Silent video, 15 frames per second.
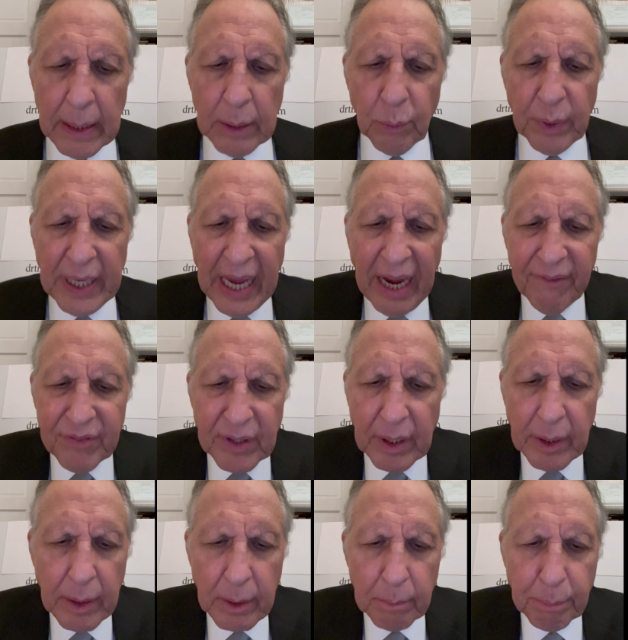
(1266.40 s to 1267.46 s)
we have
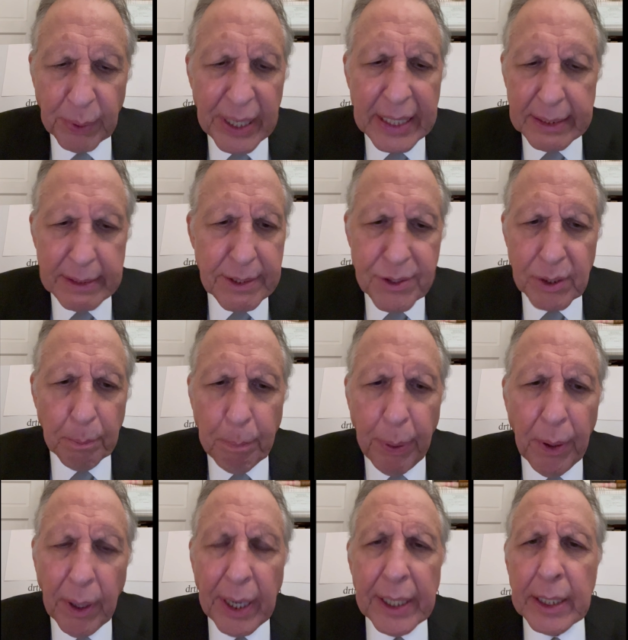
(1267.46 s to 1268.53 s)
to break this
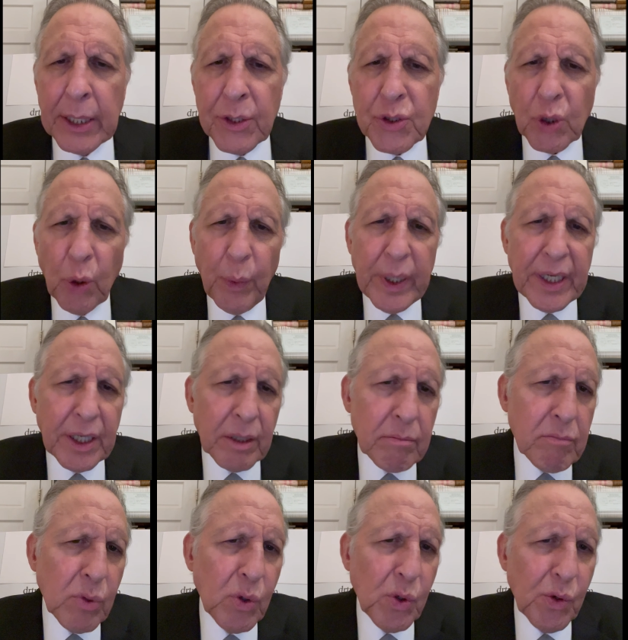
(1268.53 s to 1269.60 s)
apart so we can
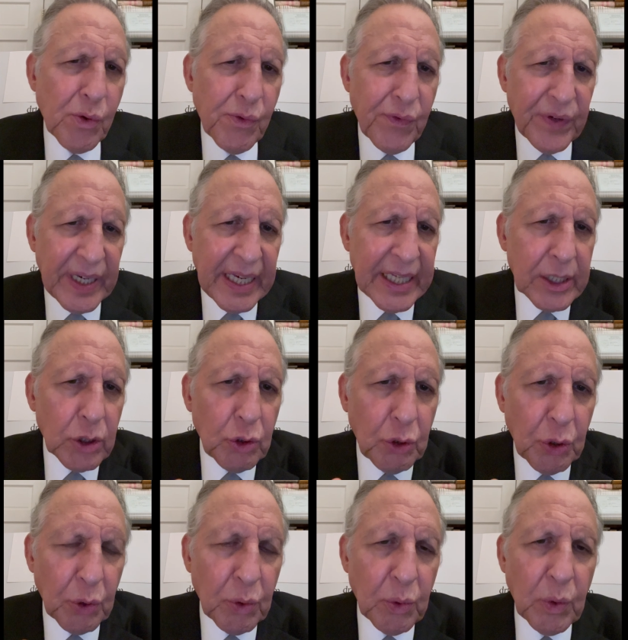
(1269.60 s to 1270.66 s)
move
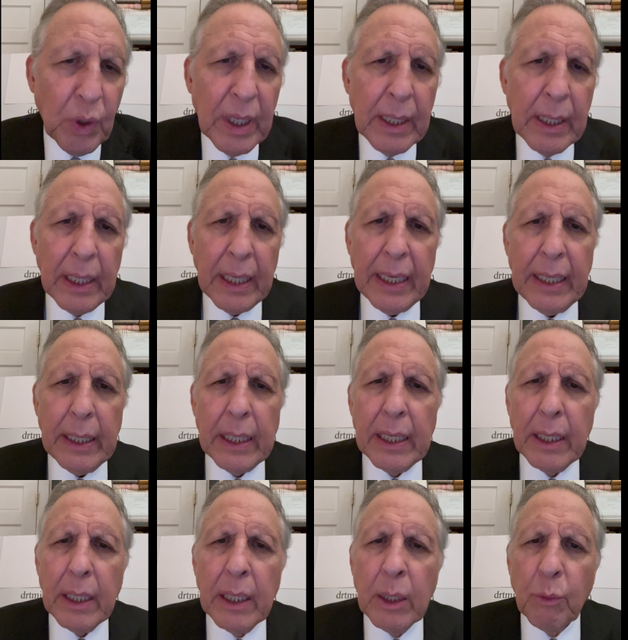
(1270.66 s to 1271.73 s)
into
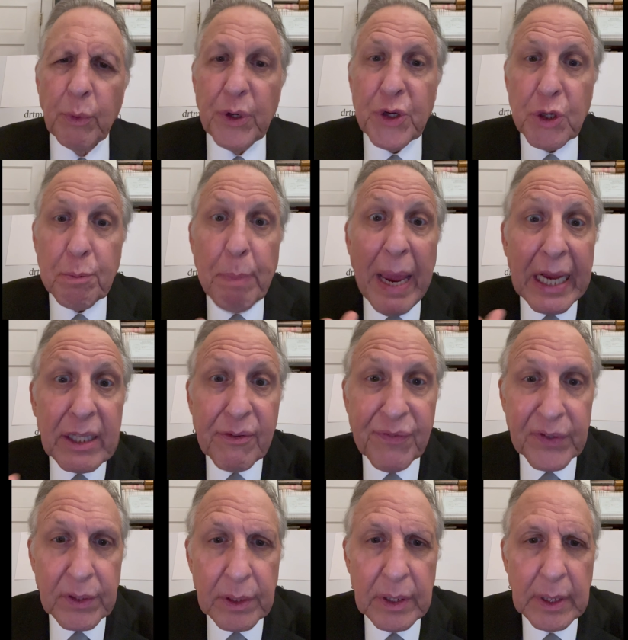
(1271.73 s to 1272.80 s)

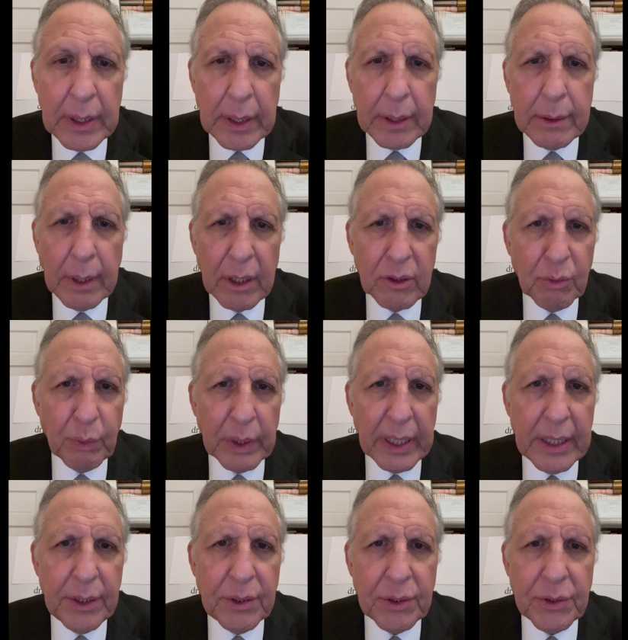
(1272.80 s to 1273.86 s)
respectful adult
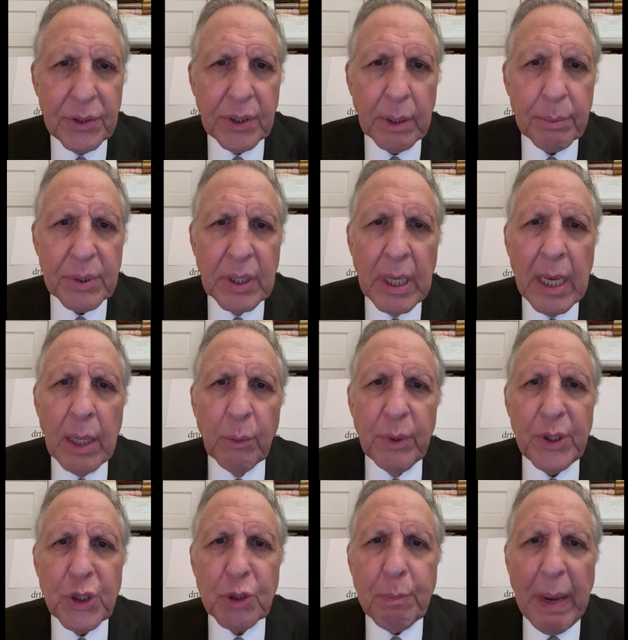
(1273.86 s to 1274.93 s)
relationships.
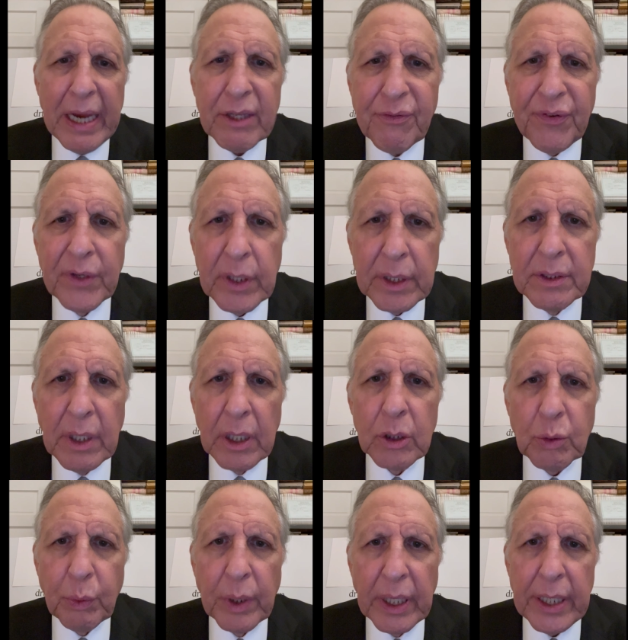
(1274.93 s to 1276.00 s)
Respectful
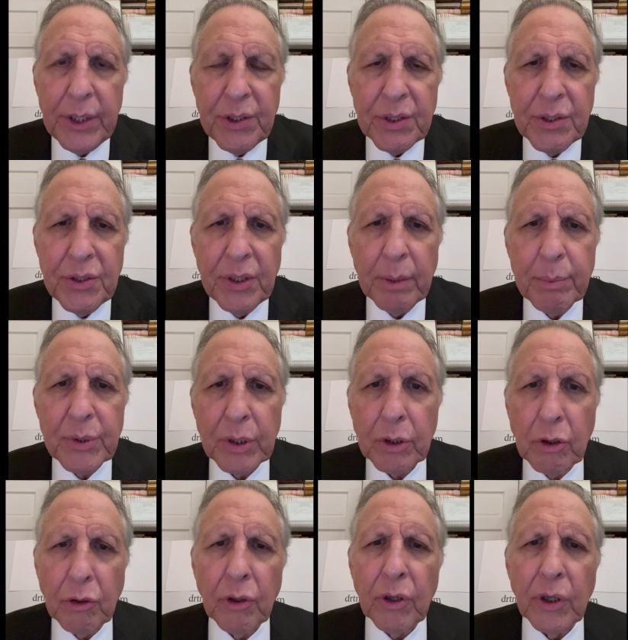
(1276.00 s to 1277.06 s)
adult relationships
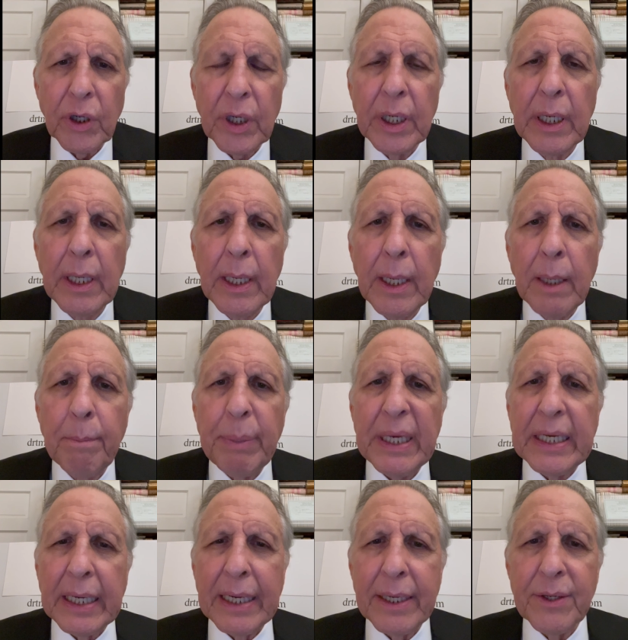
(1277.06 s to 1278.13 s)
occur
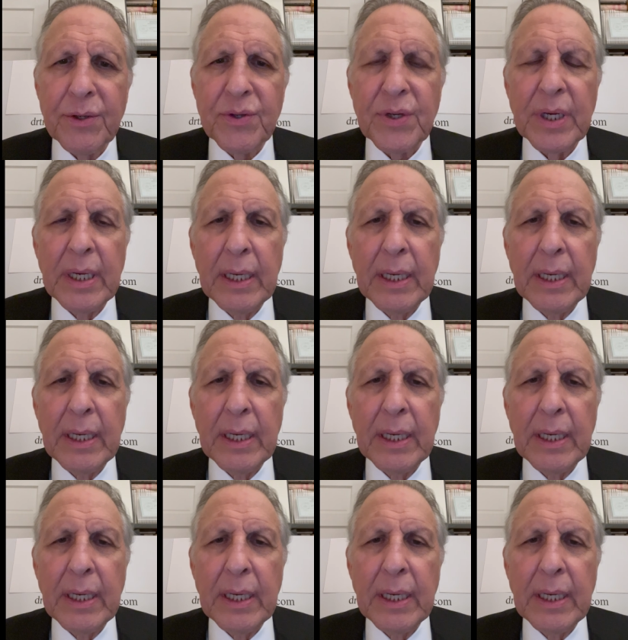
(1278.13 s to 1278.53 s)
because